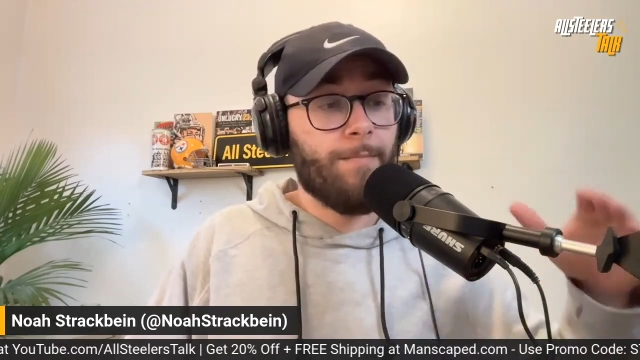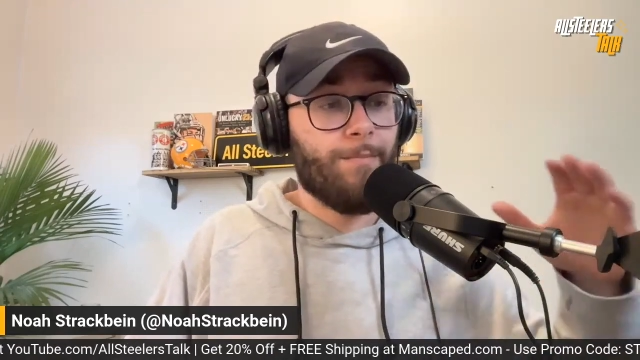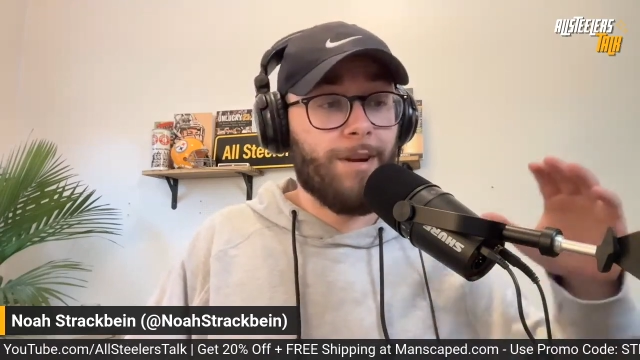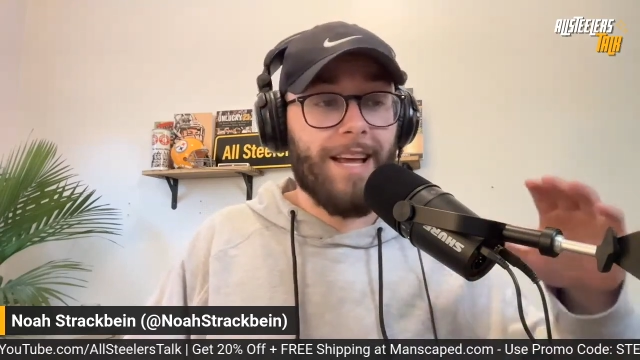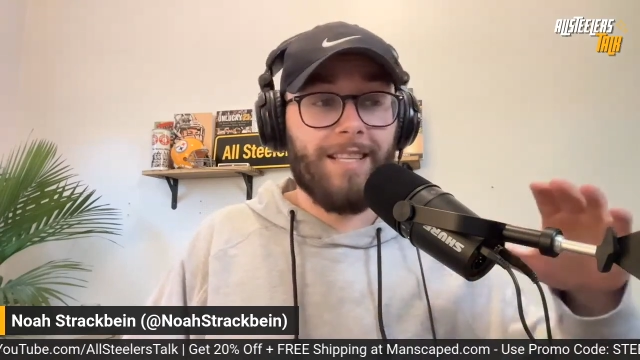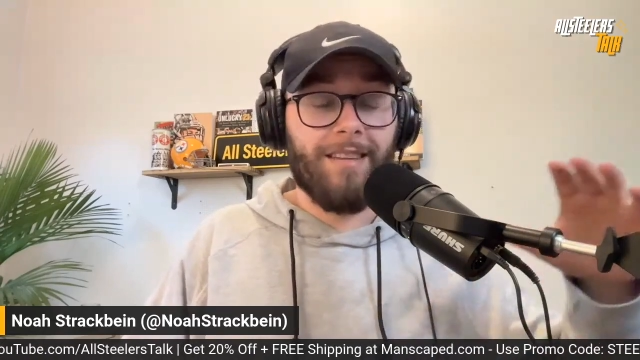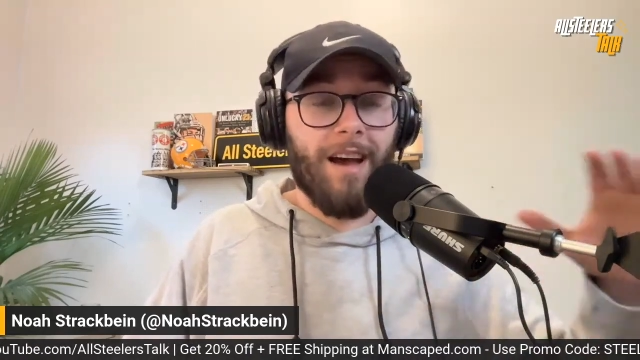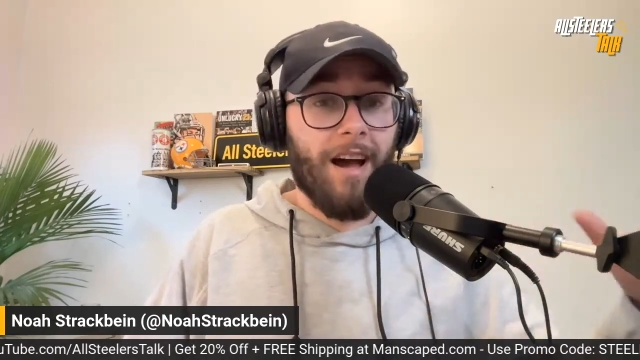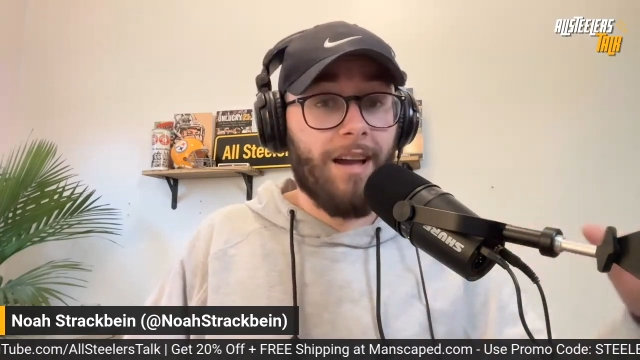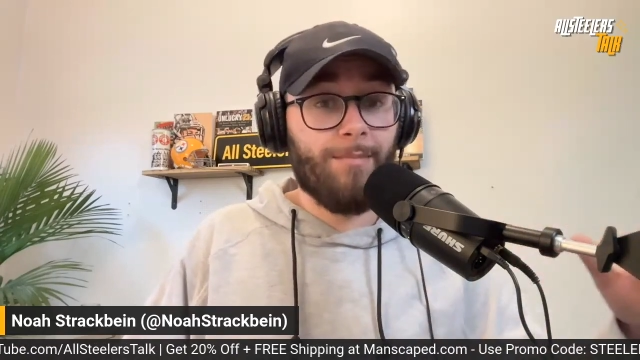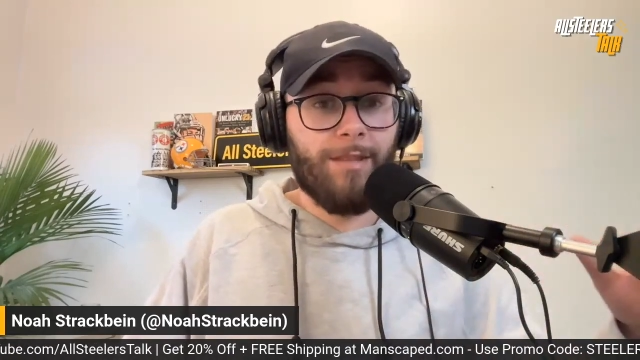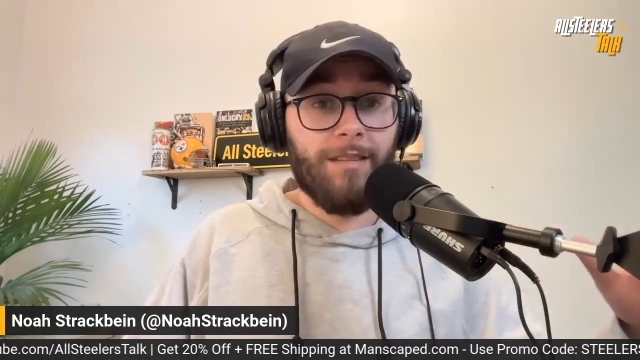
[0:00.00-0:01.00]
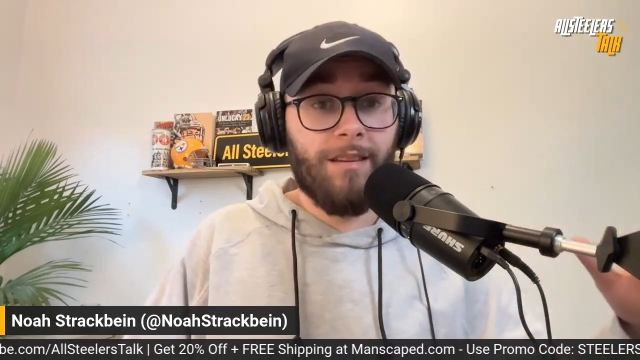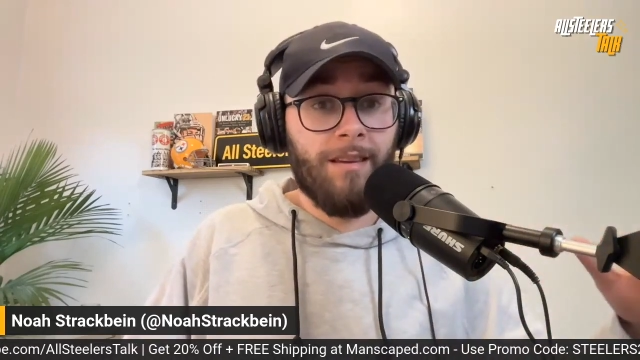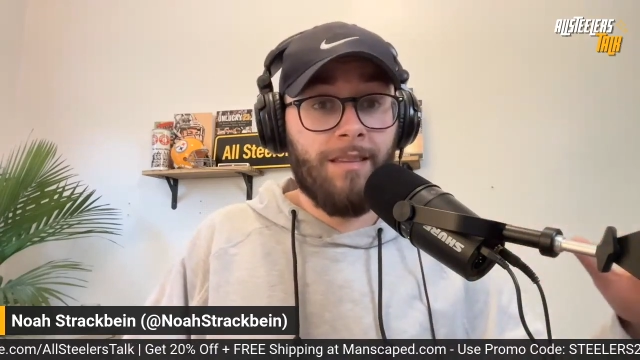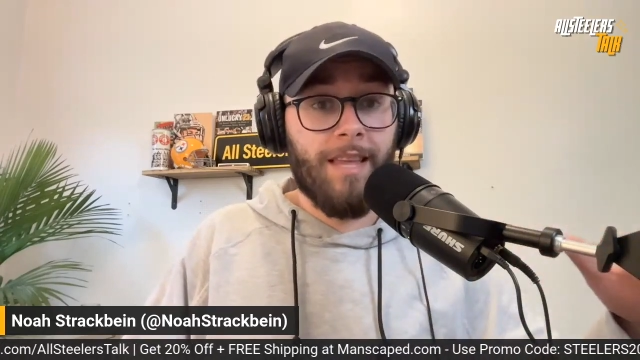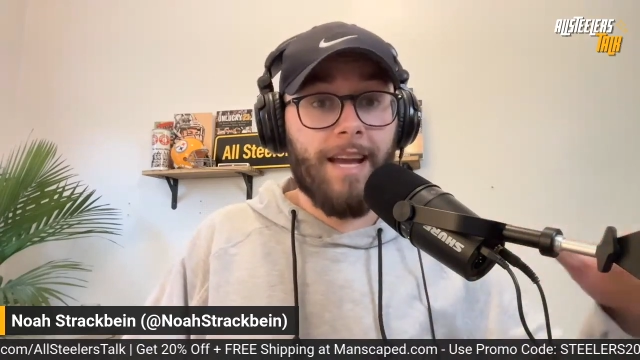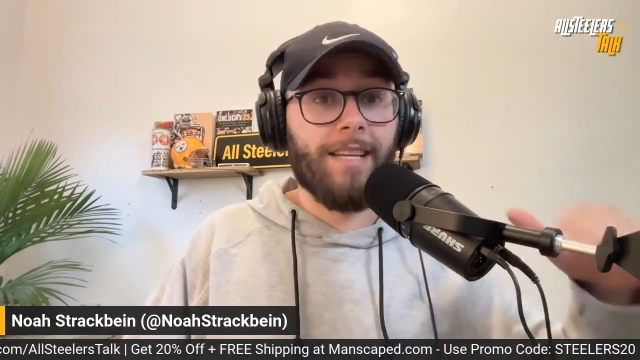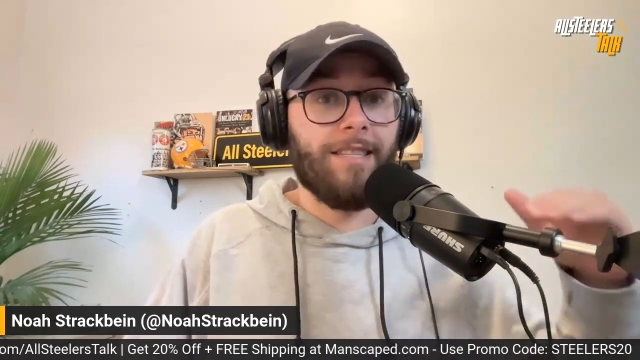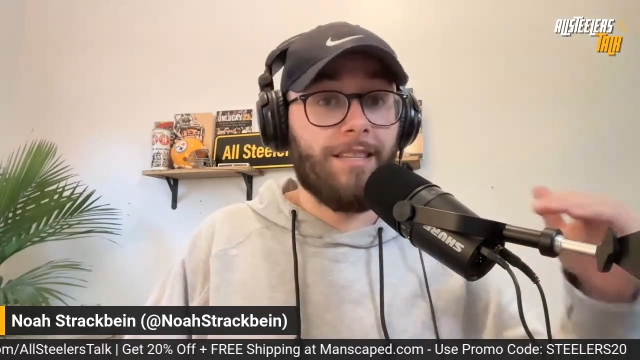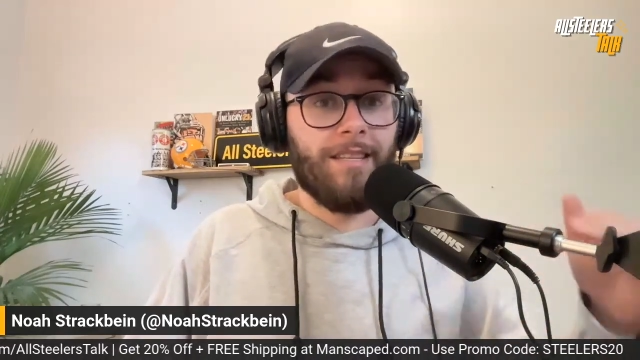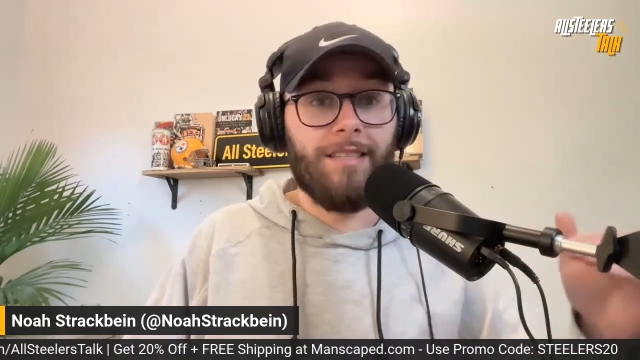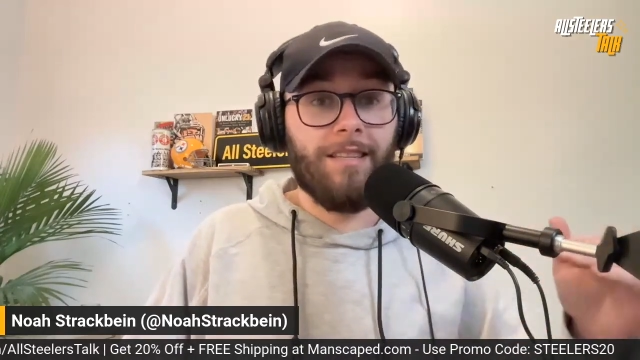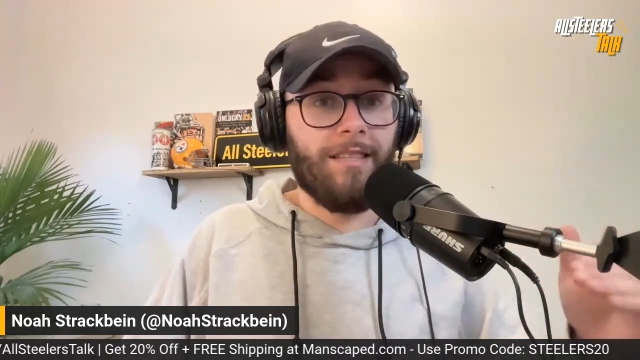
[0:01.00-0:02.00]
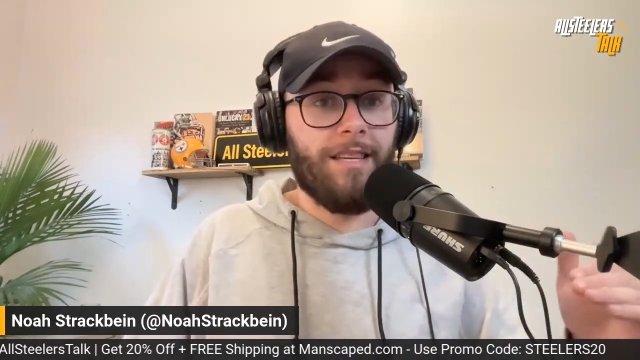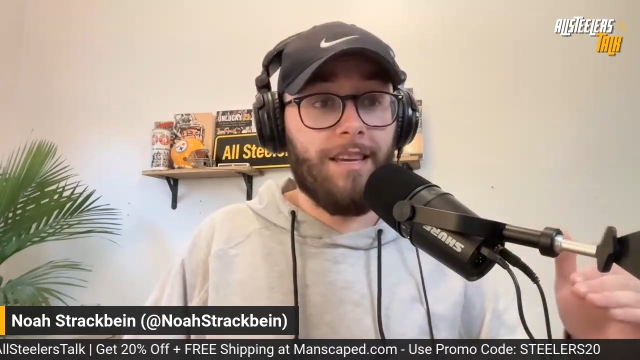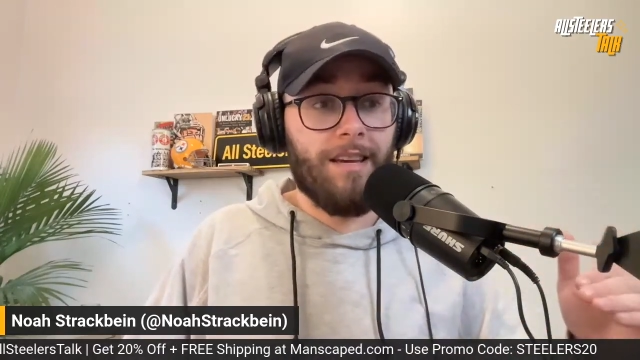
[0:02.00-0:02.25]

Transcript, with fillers: But at times, that consistency